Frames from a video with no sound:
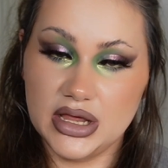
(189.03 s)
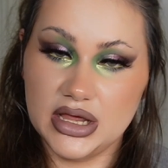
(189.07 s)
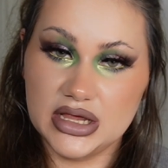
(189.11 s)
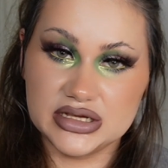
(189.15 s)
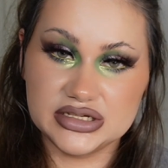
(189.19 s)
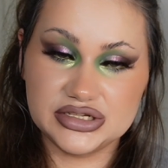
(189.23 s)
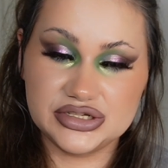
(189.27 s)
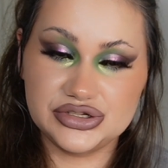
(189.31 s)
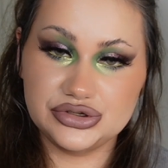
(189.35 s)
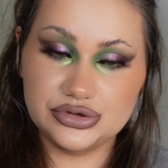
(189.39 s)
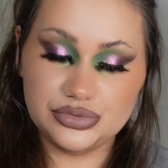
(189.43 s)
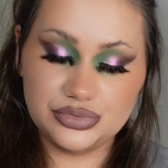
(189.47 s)

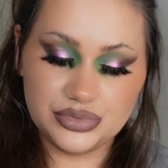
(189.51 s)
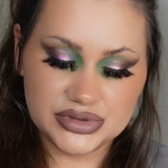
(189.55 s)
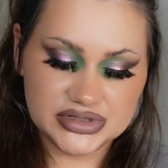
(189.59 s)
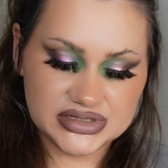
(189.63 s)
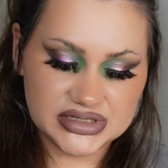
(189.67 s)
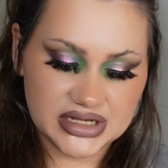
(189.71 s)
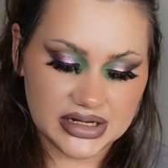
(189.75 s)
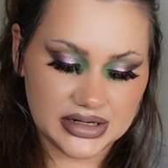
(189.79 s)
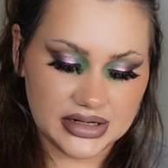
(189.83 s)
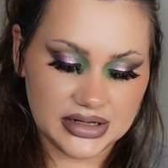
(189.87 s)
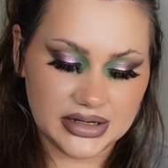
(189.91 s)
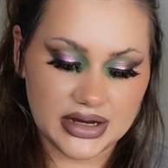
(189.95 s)
Super
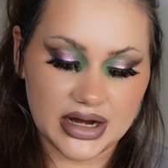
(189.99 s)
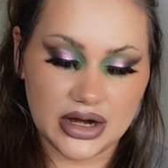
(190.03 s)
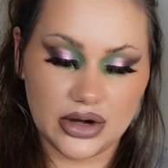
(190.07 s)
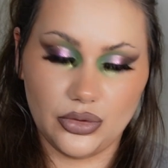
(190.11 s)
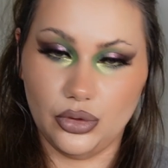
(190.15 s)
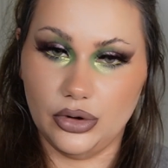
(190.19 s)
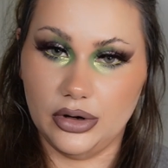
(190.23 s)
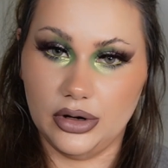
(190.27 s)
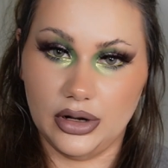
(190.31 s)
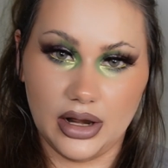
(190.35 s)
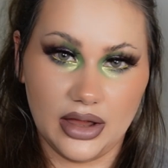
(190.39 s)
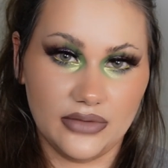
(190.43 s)
stunning. I
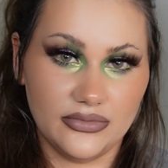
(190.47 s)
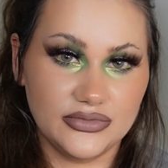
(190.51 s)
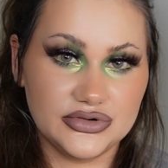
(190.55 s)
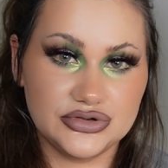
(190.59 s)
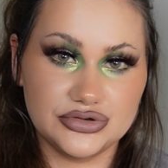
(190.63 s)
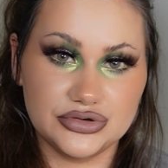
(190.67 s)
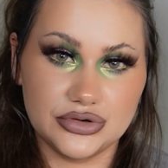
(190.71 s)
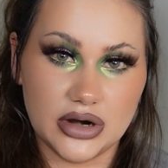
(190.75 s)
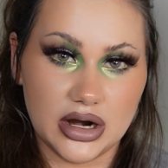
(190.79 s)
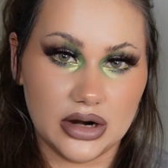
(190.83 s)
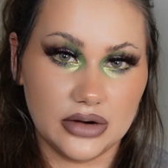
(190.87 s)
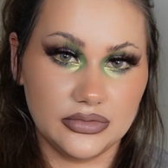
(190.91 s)
would love
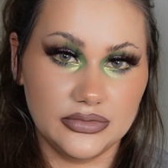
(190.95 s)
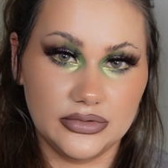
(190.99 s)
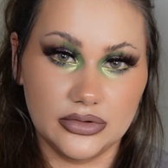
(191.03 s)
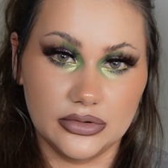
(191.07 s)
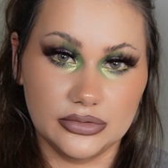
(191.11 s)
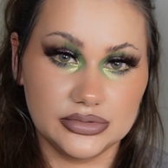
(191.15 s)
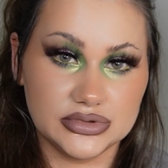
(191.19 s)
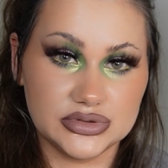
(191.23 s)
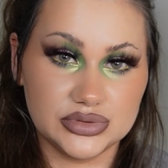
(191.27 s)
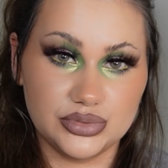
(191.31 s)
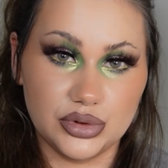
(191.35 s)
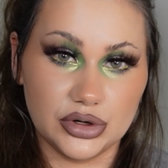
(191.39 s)
to have
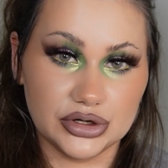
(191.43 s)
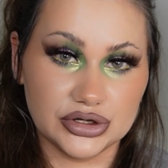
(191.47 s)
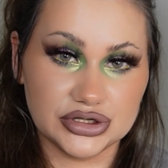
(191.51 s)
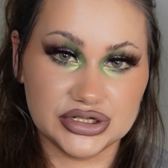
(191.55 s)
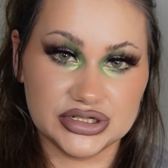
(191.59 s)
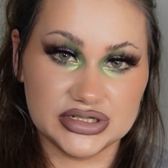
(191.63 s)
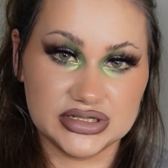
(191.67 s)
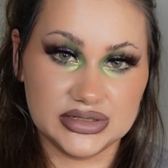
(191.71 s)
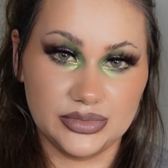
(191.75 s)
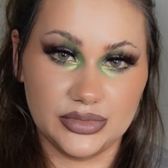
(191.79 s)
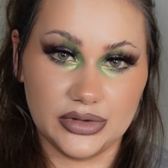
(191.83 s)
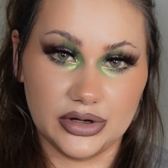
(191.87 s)
those
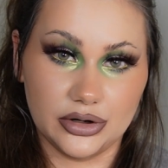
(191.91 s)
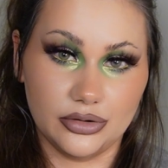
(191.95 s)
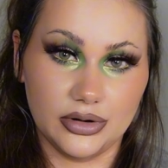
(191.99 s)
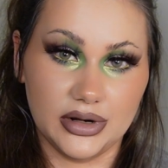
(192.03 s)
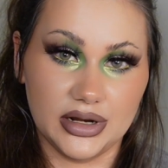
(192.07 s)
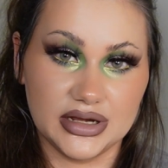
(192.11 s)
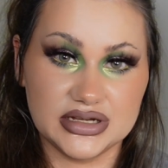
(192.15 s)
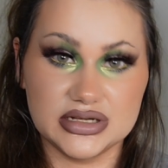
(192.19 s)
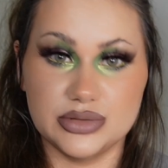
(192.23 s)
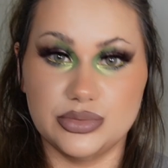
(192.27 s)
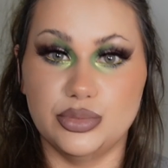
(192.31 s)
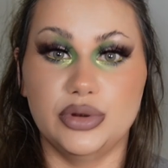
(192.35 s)
brushes in my
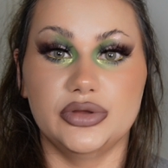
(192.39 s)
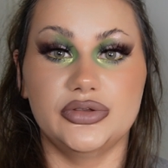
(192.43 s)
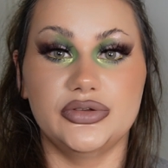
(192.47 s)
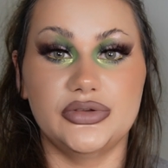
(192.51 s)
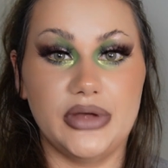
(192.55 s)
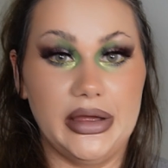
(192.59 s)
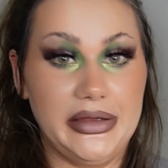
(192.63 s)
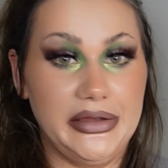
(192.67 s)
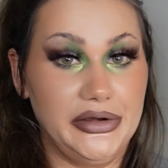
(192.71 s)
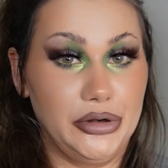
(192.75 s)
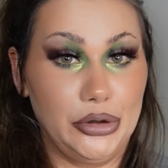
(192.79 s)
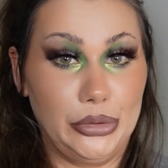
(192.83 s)
collection, but
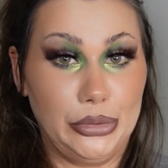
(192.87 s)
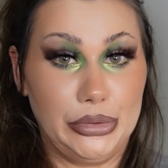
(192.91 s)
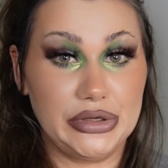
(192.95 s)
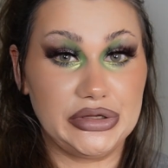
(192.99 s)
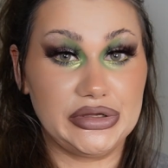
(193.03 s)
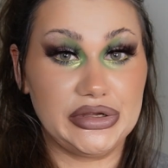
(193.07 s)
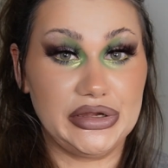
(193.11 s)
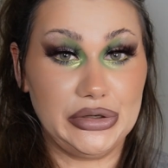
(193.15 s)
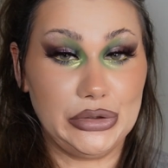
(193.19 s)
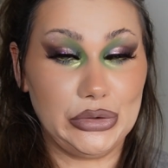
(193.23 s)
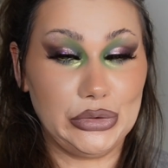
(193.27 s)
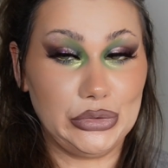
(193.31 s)
I know that
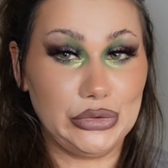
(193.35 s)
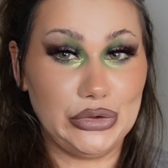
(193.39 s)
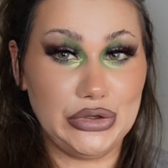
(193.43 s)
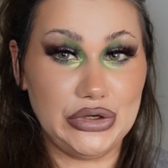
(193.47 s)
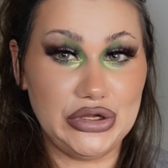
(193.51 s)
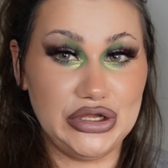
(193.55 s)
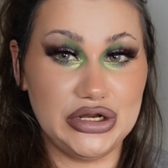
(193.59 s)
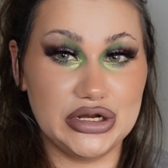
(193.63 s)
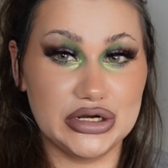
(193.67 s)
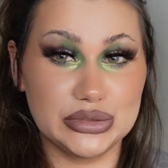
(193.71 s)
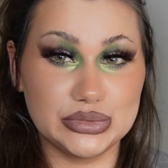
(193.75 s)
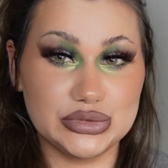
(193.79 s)
I don't
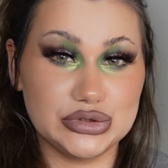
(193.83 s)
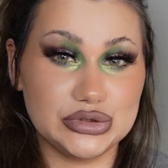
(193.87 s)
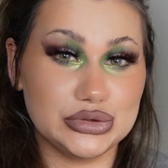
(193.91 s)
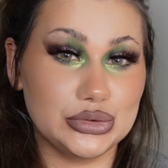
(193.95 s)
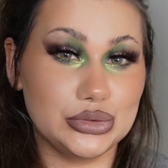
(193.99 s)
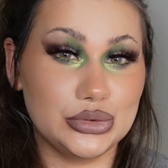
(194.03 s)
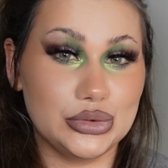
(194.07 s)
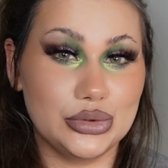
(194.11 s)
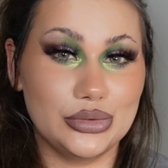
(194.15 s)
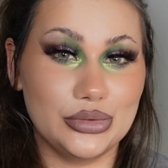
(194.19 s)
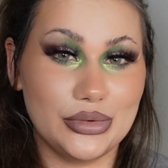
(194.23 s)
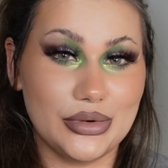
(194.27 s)
need them, so
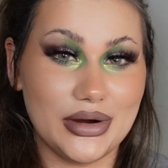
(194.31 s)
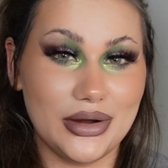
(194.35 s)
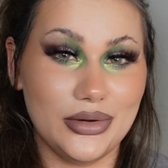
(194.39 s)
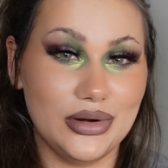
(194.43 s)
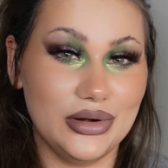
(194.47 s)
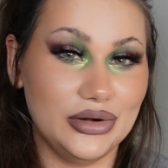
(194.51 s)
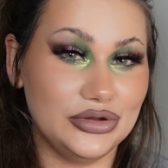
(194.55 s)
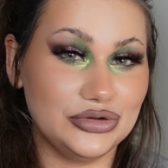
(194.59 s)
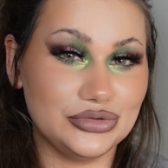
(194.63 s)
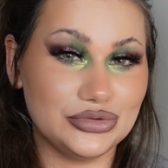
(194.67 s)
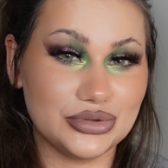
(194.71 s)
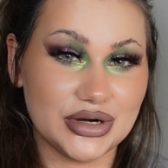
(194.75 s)
I
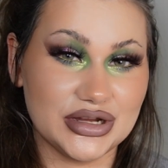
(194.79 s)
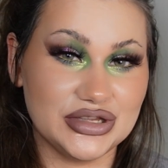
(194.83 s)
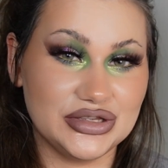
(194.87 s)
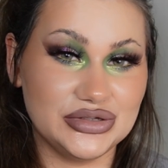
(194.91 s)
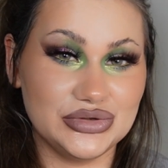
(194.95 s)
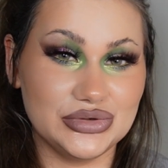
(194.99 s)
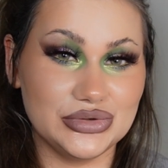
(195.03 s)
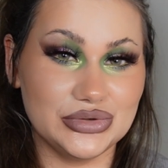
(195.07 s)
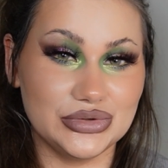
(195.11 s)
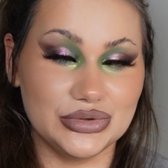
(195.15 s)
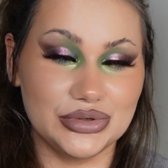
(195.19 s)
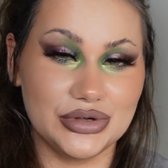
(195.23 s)
will try
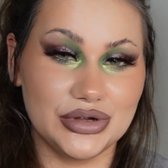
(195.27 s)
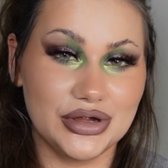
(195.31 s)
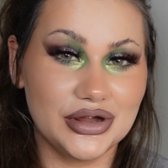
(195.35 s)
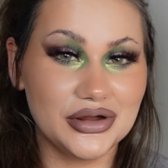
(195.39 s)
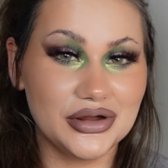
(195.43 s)
to